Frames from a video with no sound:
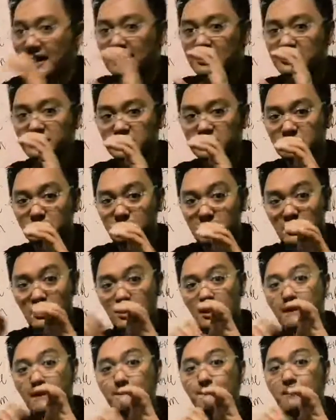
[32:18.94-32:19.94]
corrugated
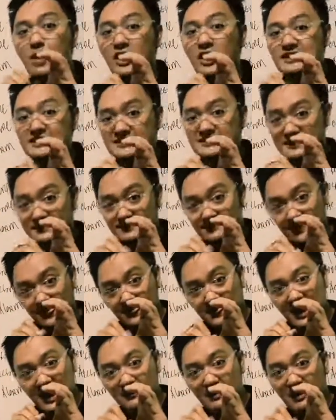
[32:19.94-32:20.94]
tube?
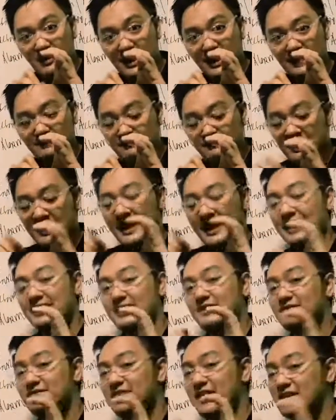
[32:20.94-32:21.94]
Moist. Am I right?
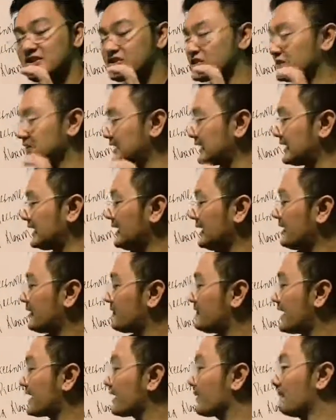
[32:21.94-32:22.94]
And
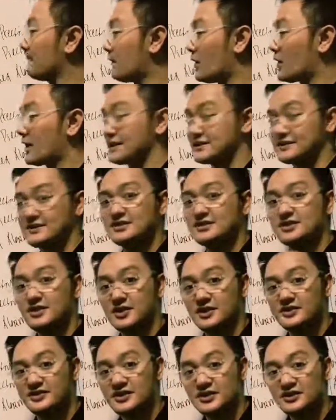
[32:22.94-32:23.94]
eventually, that
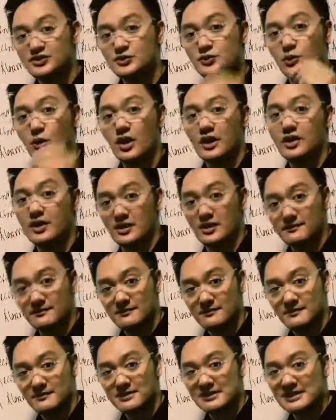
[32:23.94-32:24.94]
moist turns into
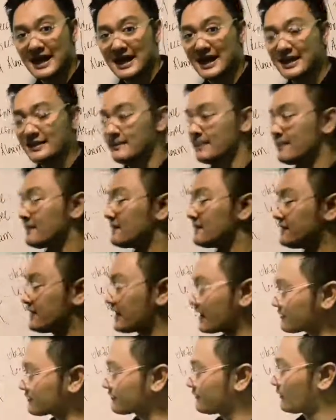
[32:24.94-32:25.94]
water, right?
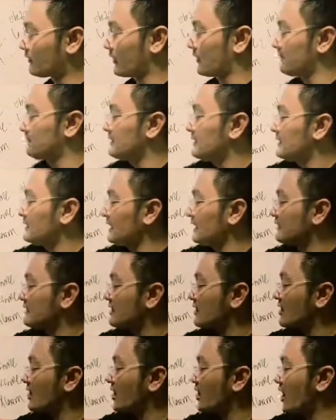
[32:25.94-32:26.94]
Therefore,
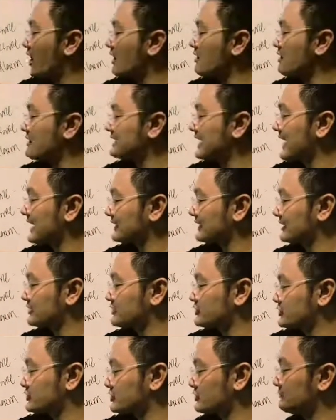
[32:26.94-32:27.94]
if the
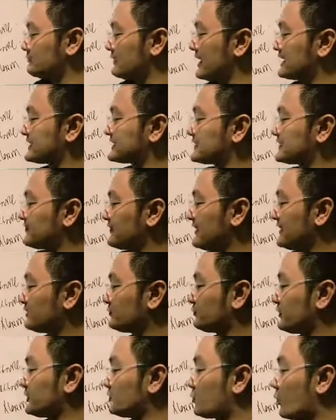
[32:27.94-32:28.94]
corrugated tube is
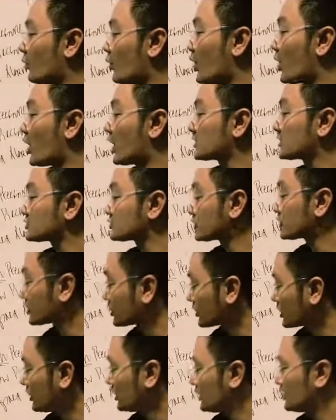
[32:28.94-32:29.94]
filled with
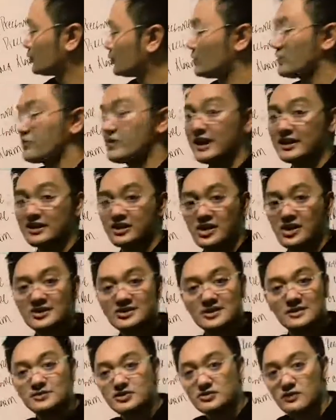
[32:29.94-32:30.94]
water, will
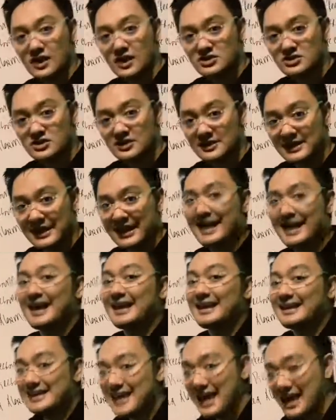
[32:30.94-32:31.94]
that cause
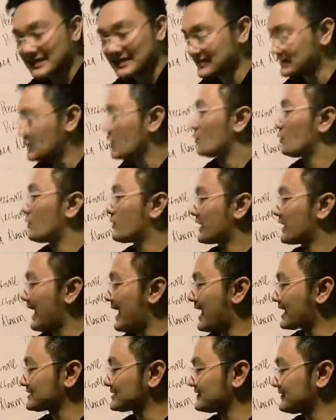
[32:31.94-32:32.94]
obstruction? Yes.
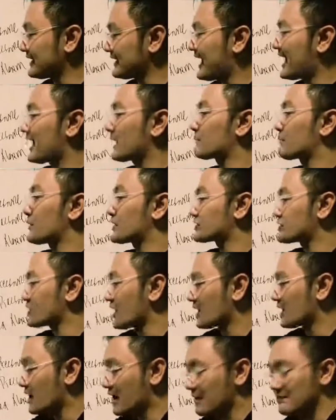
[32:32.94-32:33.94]
Will that activate high
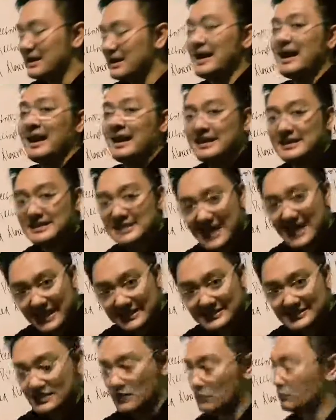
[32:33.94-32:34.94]
pressure alarm?
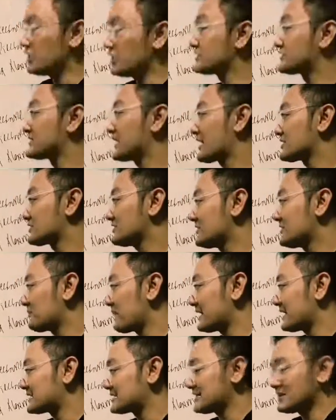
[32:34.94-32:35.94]
Yes. Will you
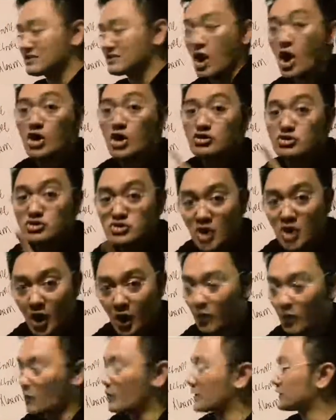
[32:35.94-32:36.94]
suction the patient?
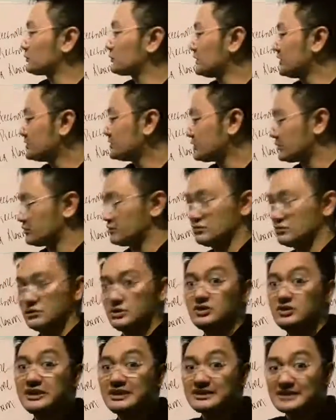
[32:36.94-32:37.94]
No. What will you
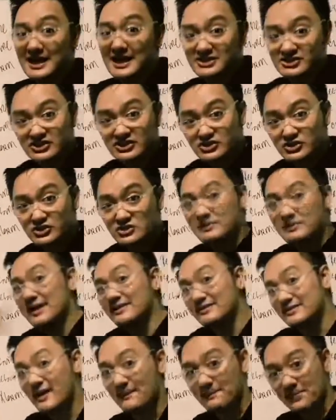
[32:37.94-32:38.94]
do? You detach the
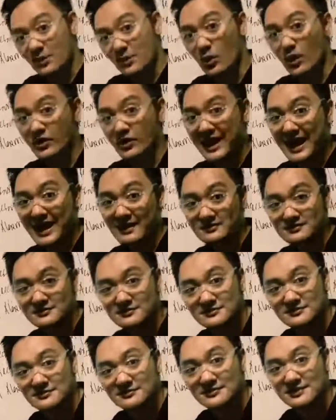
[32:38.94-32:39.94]
tube and dump the water
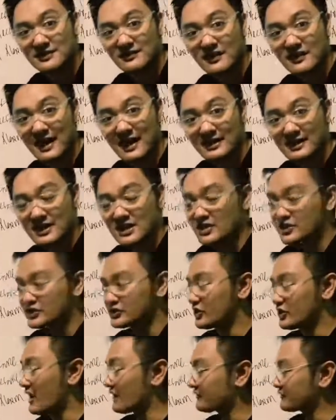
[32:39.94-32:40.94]
out, right?
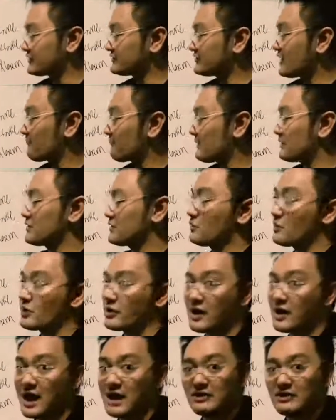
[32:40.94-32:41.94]
So after
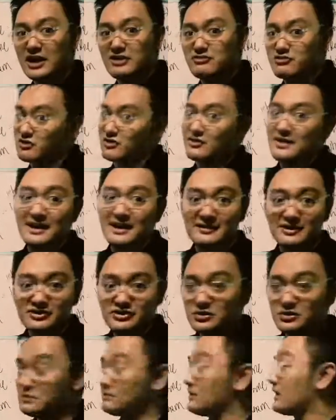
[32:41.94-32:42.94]
dumping the water out and
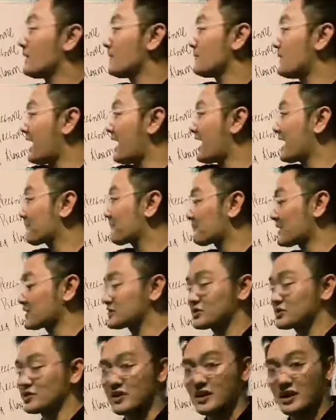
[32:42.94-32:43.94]
reconnect the tube, the
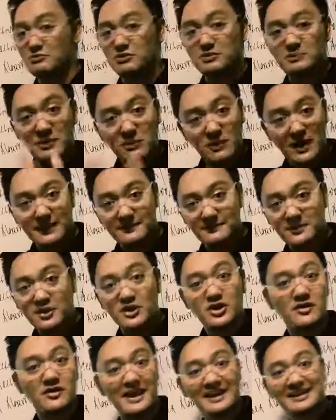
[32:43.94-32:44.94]
high pressure alarm will be
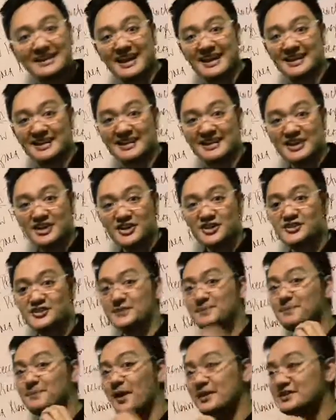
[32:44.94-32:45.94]
what? Corrected.
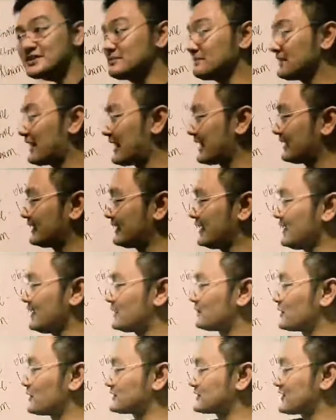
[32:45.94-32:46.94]
So bottom
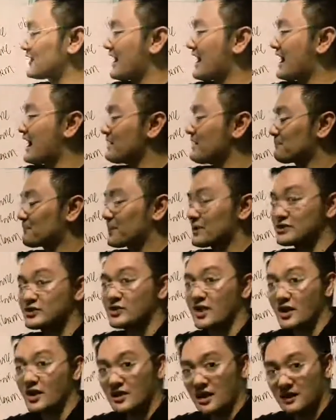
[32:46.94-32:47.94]
line, when you say high
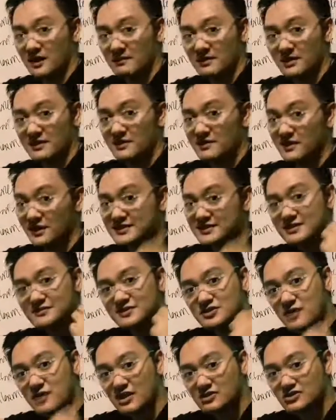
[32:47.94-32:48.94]
pressure alarm,
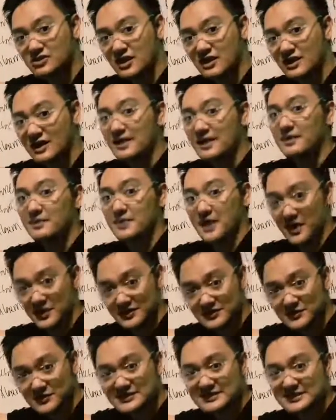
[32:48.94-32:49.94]
there is obstruction,
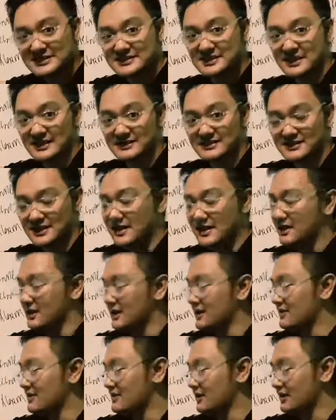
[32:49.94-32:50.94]
there is
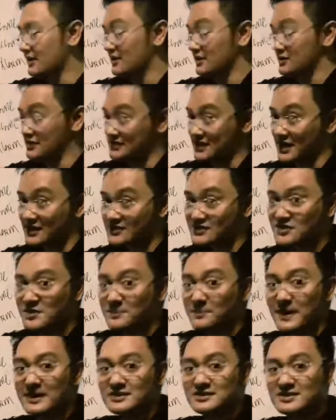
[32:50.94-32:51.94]
resistance. Either you
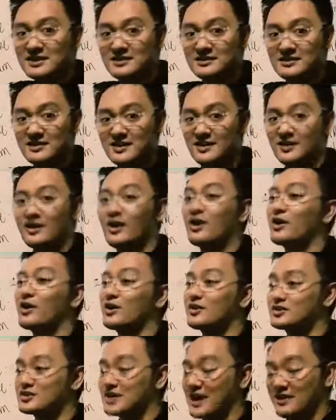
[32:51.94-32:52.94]
suction the patient
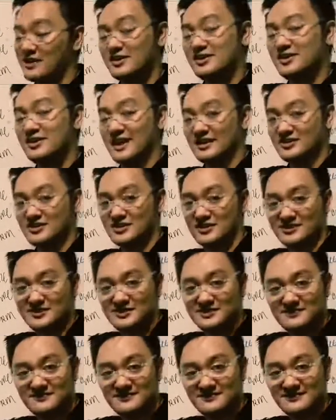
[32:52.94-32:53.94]
or you check the
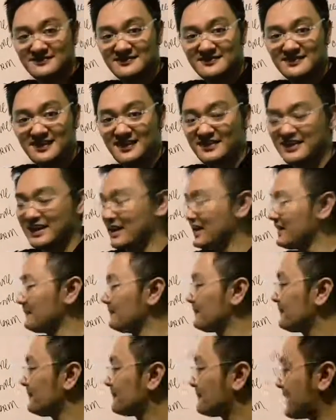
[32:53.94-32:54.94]
connections.
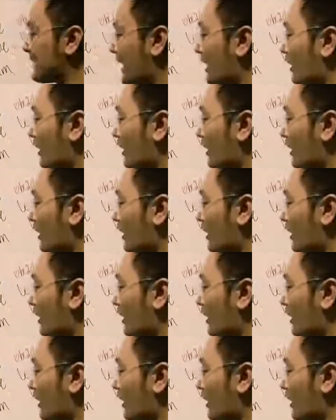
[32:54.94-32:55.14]
Okay?